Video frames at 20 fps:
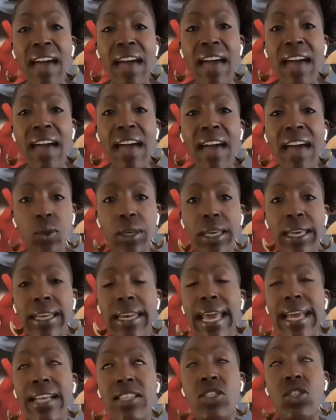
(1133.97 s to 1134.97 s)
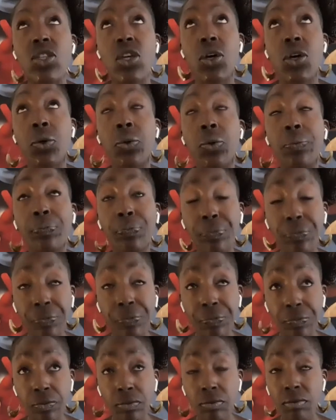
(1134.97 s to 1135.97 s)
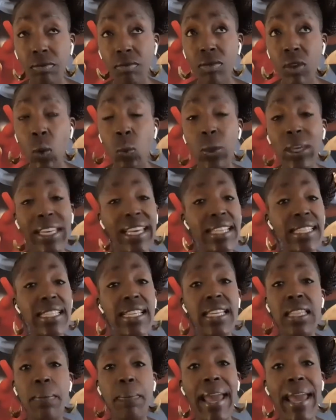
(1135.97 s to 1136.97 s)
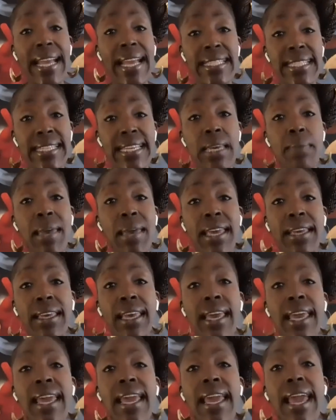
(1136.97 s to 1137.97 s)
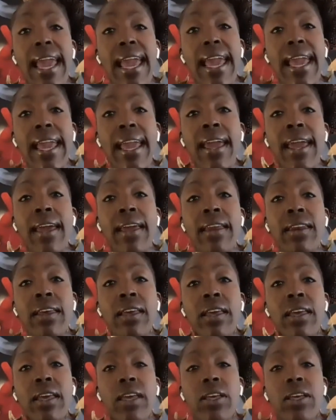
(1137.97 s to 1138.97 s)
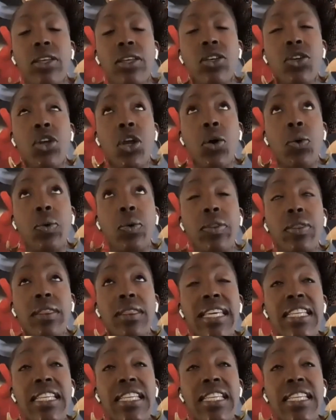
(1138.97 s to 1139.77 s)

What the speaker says: have access to the union. And so we get to the pandemic, and you know,